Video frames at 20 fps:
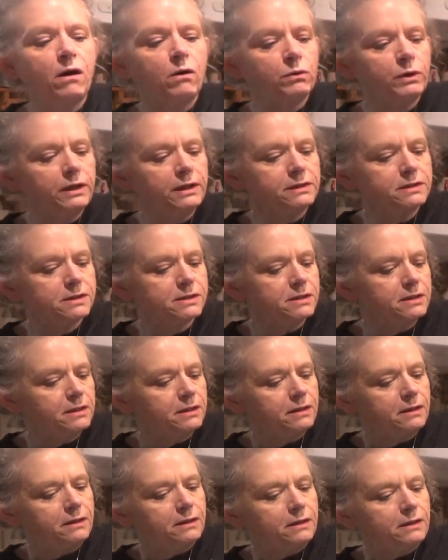on it,
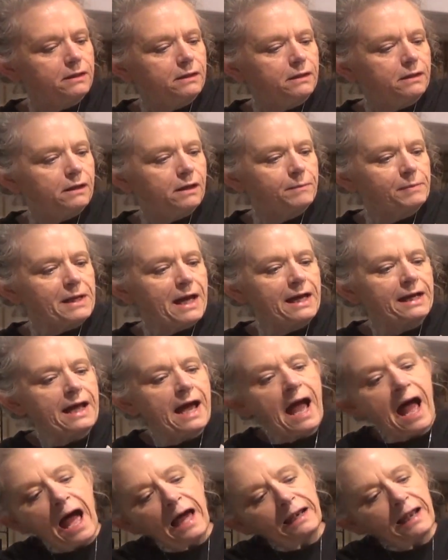um, kind of
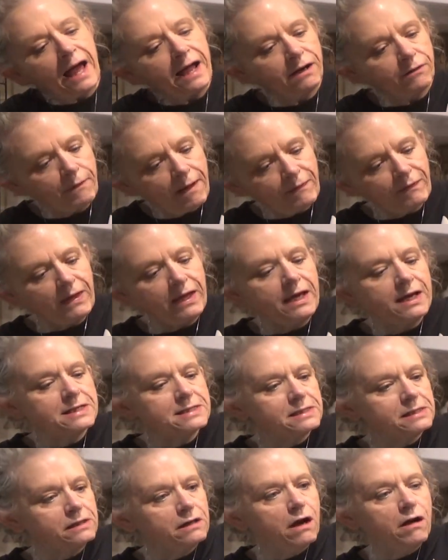highlight around the
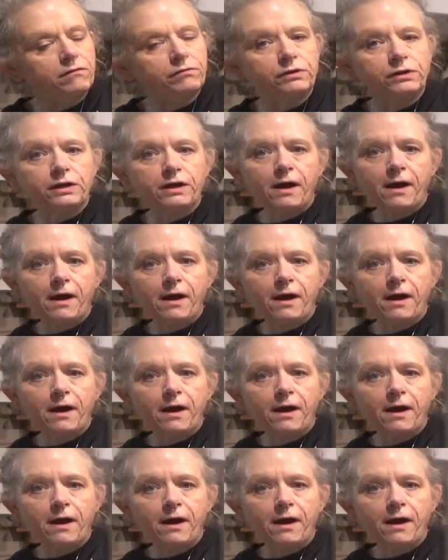S and cover it